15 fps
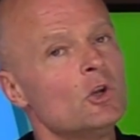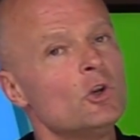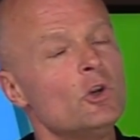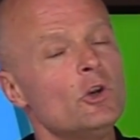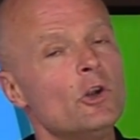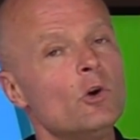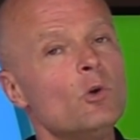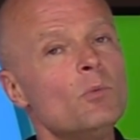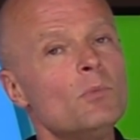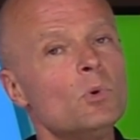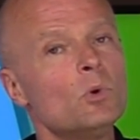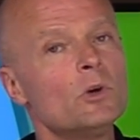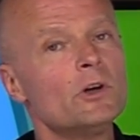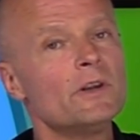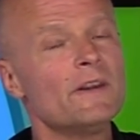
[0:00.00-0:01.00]
no
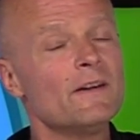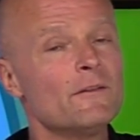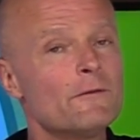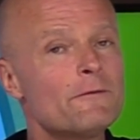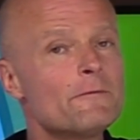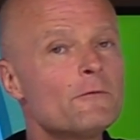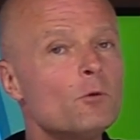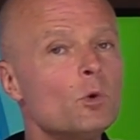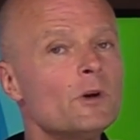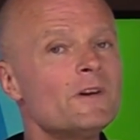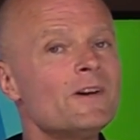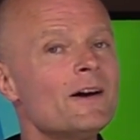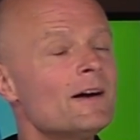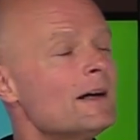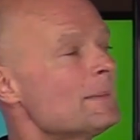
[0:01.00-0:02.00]
more than four
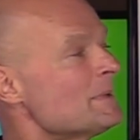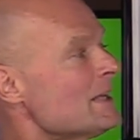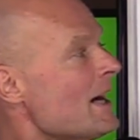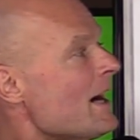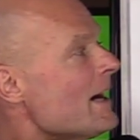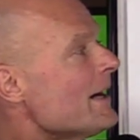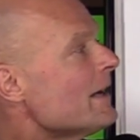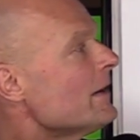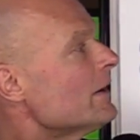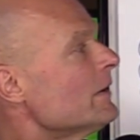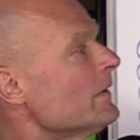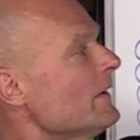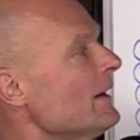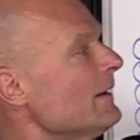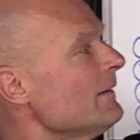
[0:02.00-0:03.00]
times
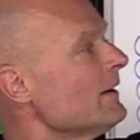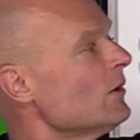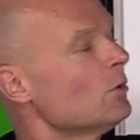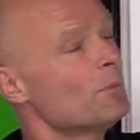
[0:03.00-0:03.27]
higher than the